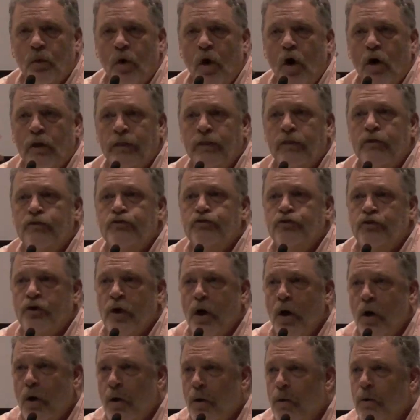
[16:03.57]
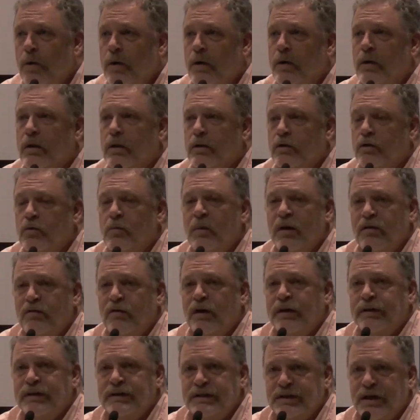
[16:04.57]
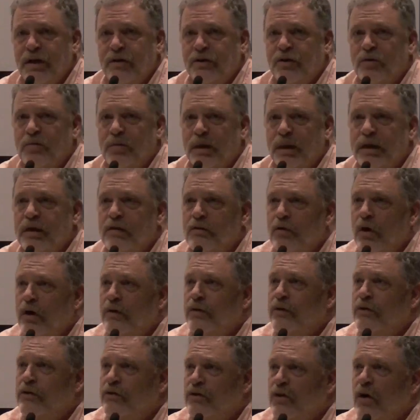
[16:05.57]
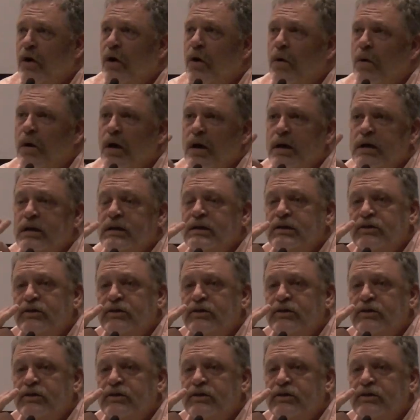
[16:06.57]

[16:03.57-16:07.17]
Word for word: On the show, you may find this hard to believe, on the show,